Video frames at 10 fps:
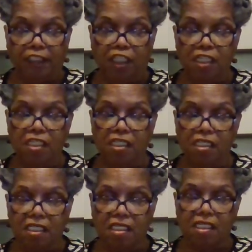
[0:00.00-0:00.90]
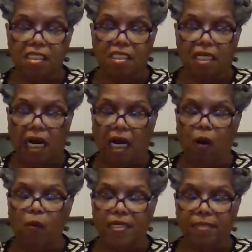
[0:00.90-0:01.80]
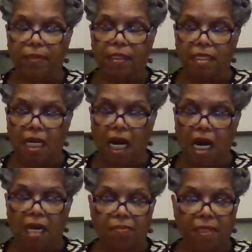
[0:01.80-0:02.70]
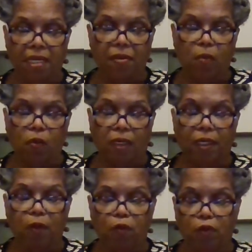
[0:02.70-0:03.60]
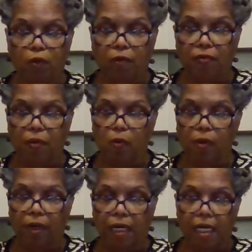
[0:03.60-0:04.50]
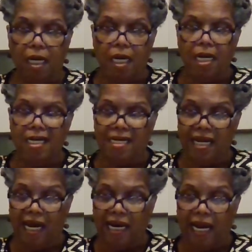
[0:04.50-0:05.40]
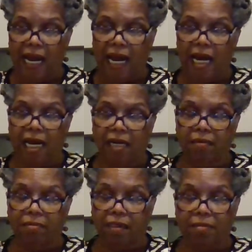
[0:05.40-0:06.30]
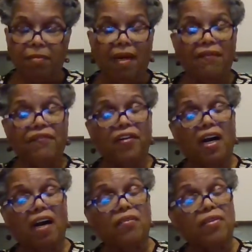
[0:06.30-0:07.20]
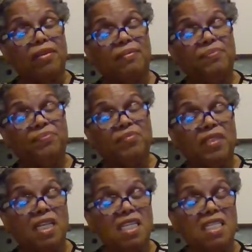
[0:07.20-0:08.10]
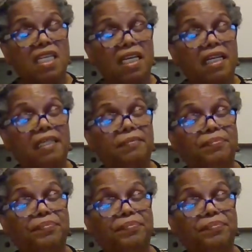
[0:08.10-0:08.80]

Jesus insisted always upon God being the one who doeth the work. Not I, but my Father, he said.